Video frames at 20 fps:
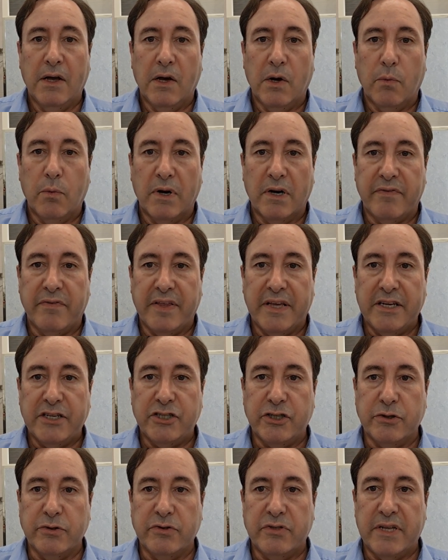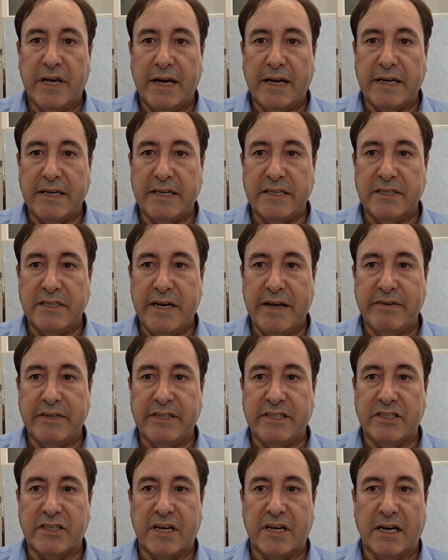One of the issues that is never
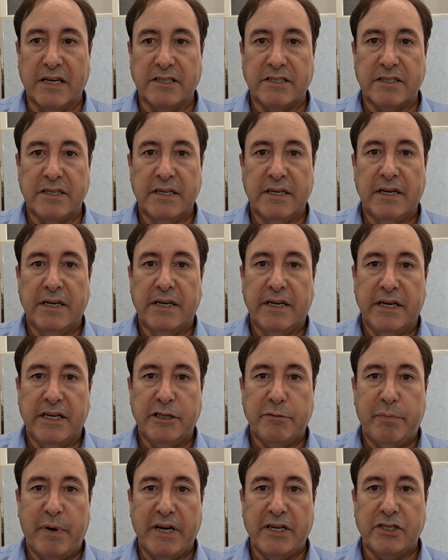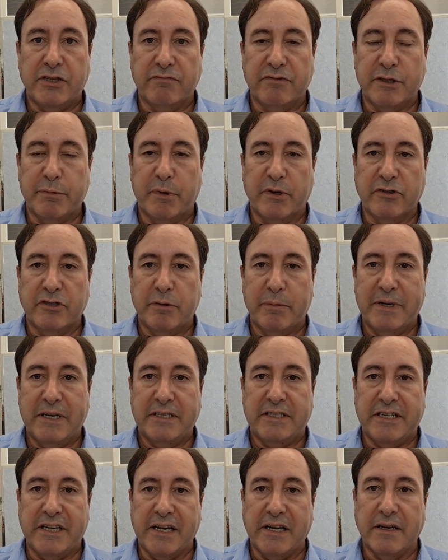discussed is patient
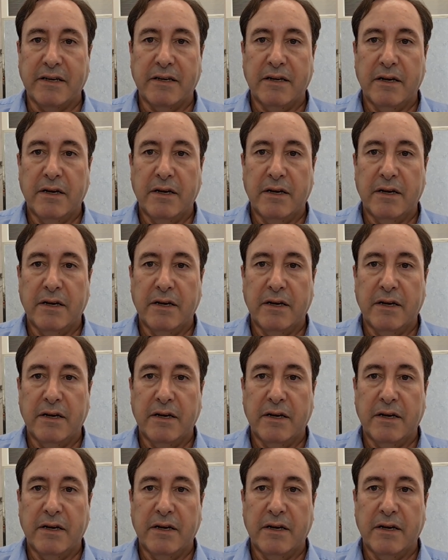responsibility.